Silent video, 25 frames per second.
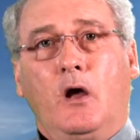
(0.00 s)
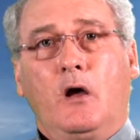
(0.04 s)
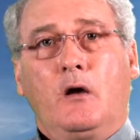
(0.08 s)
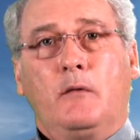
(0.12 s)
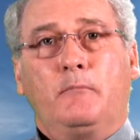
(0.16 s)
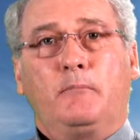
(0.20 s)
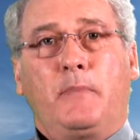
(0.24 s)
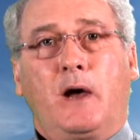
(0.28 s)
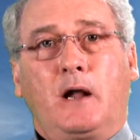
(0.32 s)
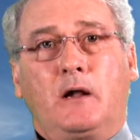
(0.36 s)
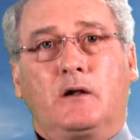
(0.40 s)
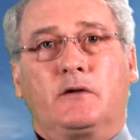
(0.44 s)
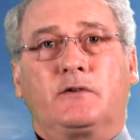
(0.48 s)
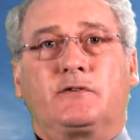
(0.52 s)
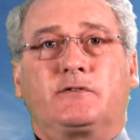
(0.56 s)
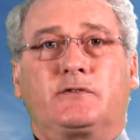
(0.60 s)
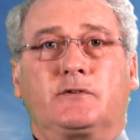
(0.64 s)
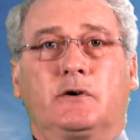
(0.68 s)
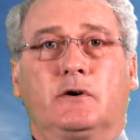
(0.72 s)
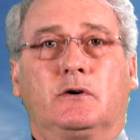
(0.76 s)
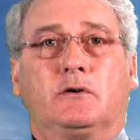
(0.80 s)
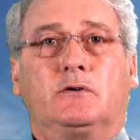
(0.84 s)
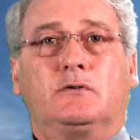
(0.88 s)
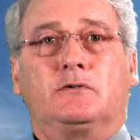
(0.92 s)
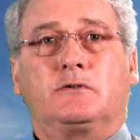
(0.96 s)
Balanced
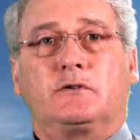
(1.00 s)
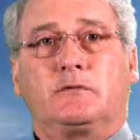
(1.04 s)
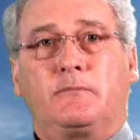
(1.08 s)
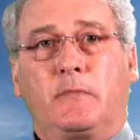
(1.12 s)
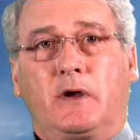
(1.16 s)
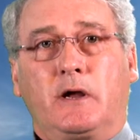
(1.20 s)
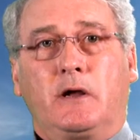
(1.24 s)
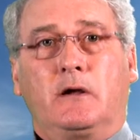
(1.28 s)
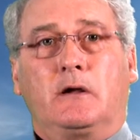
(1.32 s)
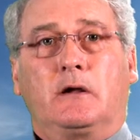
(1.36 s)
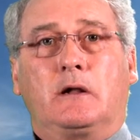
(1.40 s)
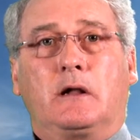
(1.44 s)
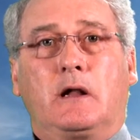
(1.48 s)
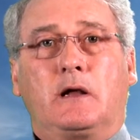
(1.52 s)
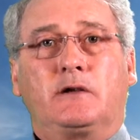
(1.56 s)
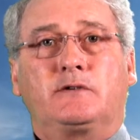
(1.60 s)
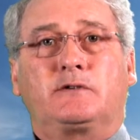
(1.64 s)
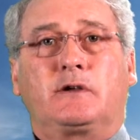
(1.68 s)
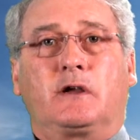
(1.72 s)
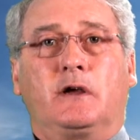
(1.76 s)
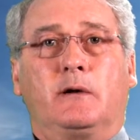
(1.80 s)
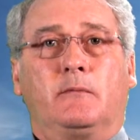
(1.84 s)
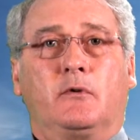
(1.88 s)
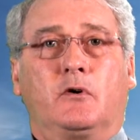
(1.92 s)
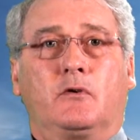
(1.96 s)
soils mean less
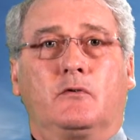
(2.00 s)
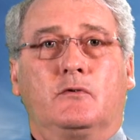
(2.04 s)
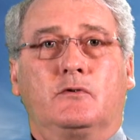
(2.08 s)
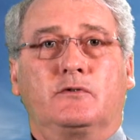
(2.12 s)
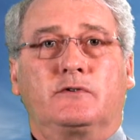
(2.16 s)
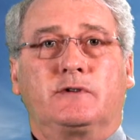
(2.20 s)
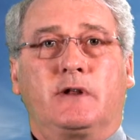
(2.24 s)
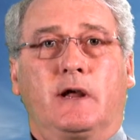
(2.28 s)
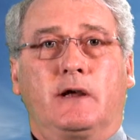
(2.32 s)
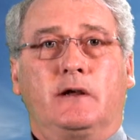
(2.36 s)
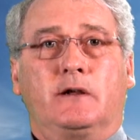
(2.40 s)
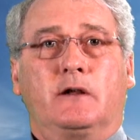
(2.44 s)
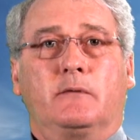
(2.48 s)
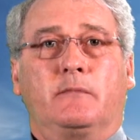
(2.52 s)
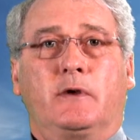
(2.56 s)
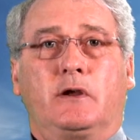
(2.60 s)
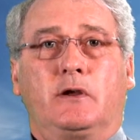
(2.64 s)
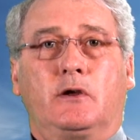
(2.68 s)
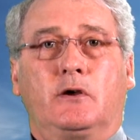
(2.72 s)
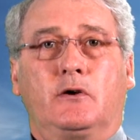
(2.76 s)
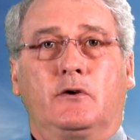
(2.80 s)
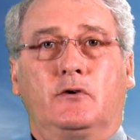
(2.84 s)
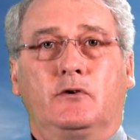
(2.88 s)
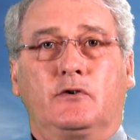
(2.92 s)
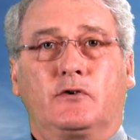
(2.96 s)
chemicals need to be
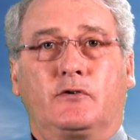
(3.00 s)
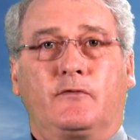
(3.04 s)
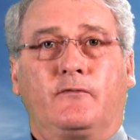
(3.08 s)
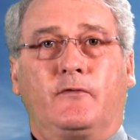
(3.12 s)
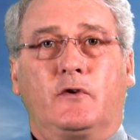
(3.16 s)
used.